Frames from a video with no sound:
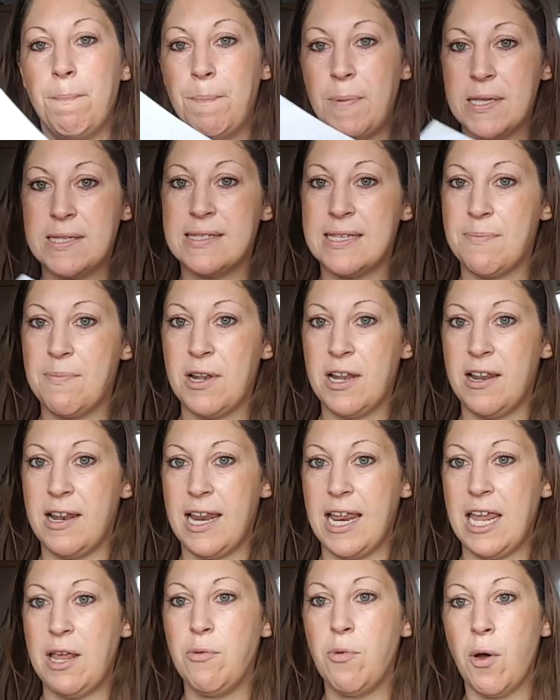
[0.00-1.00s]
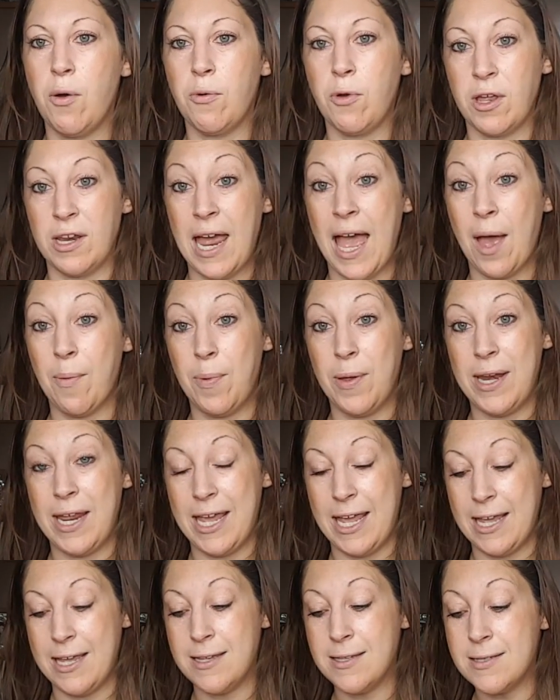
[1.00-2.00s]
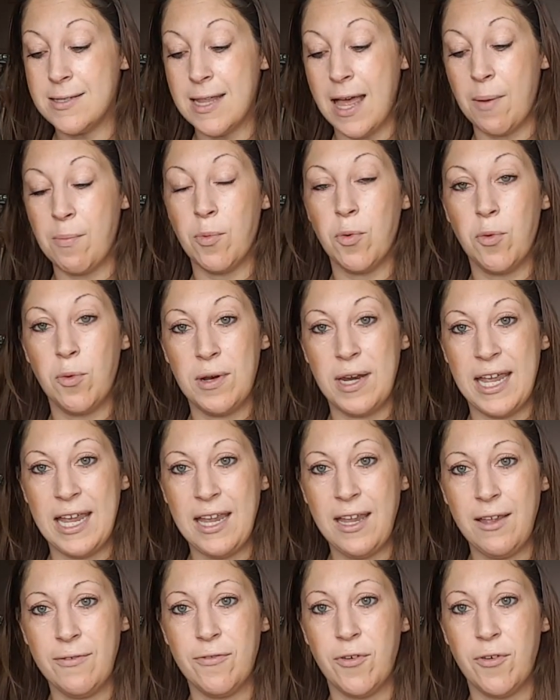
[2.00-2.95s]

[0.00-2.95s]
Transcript: But similarly, what can happen is that morning,